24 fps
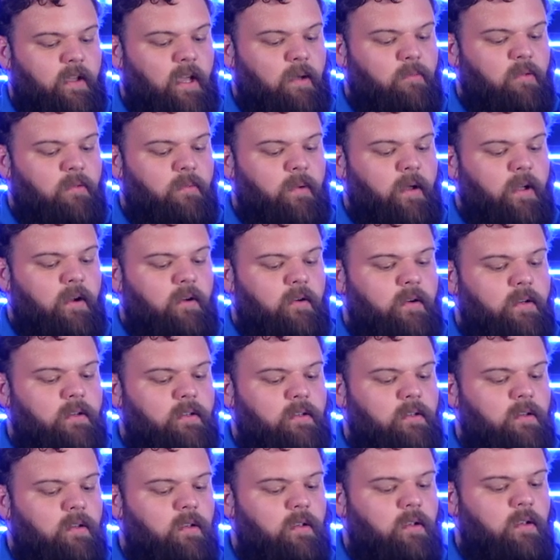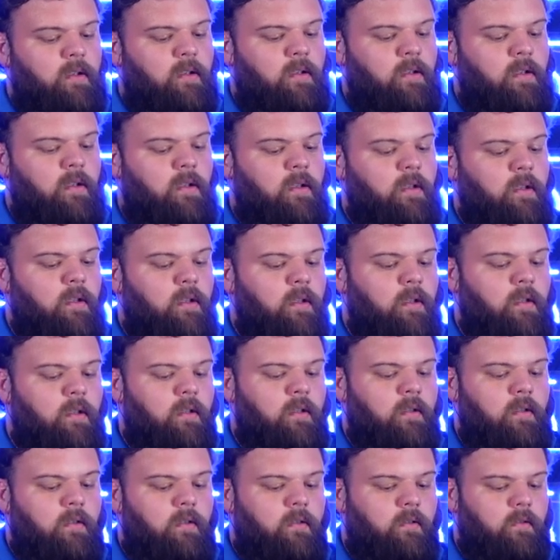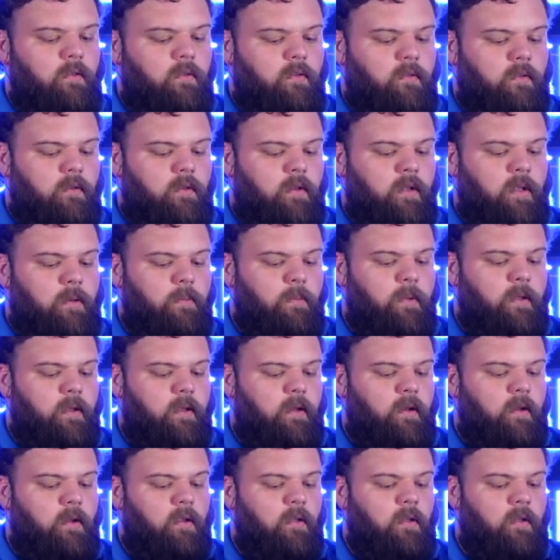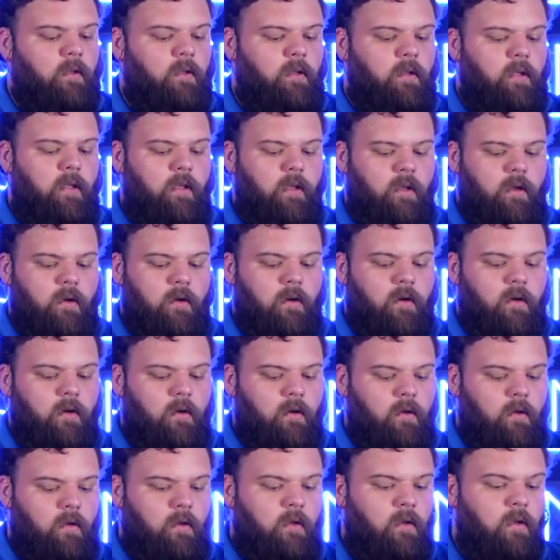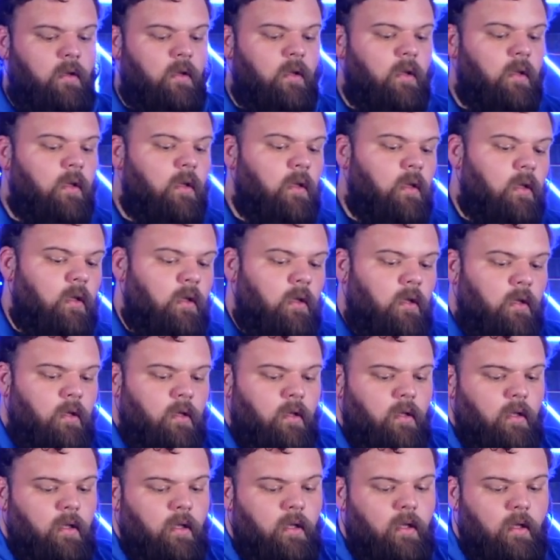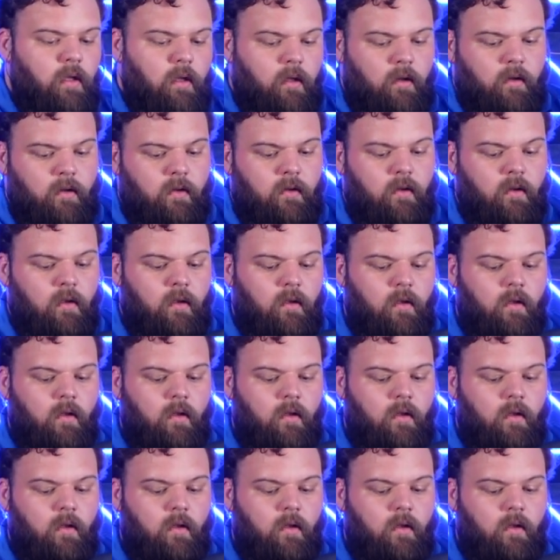camera batteries. So clip in here and